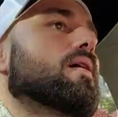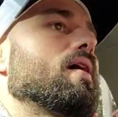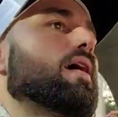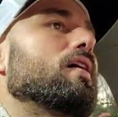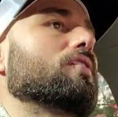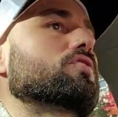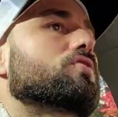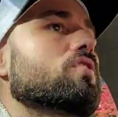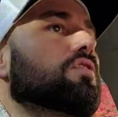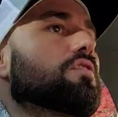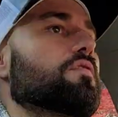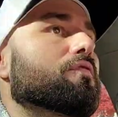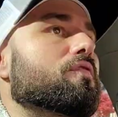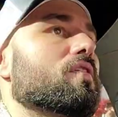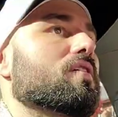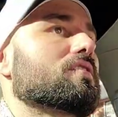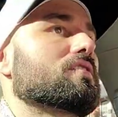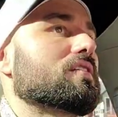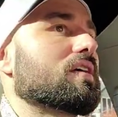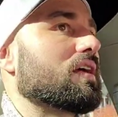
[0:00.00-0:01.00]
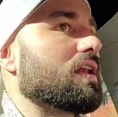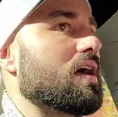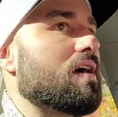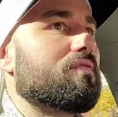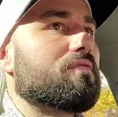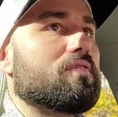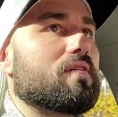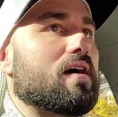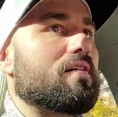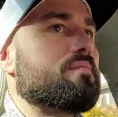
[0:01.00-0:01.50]
And so the first thing, and
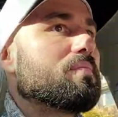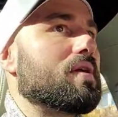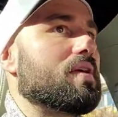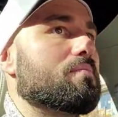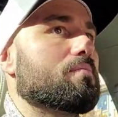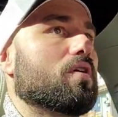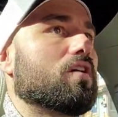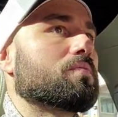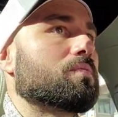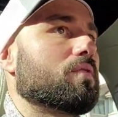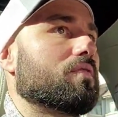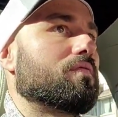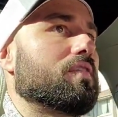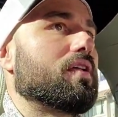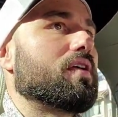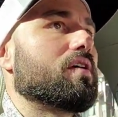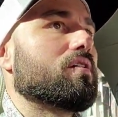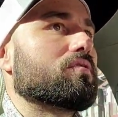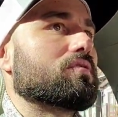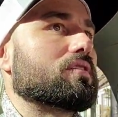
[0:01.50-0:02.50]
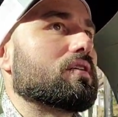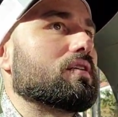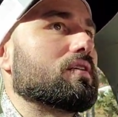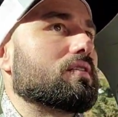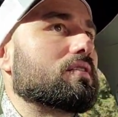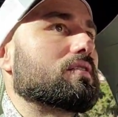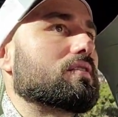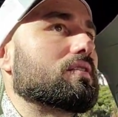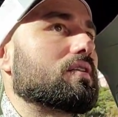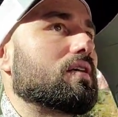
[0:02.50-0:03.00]
I've, I've made multiple videos,
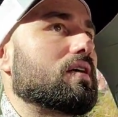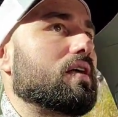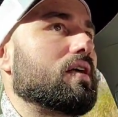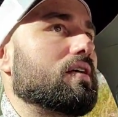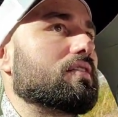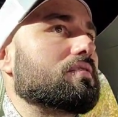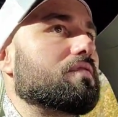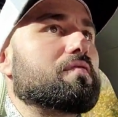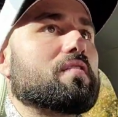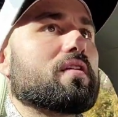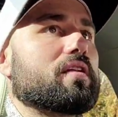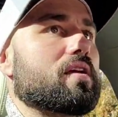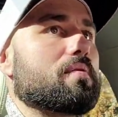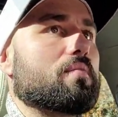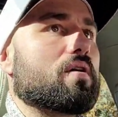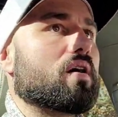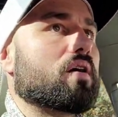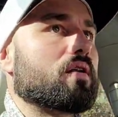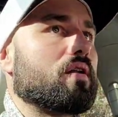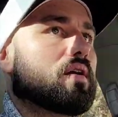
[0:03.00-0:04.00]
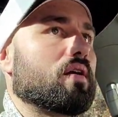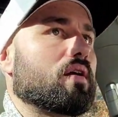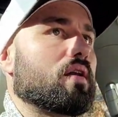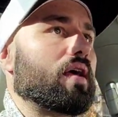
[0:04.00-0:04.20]
is is affiliate marketing.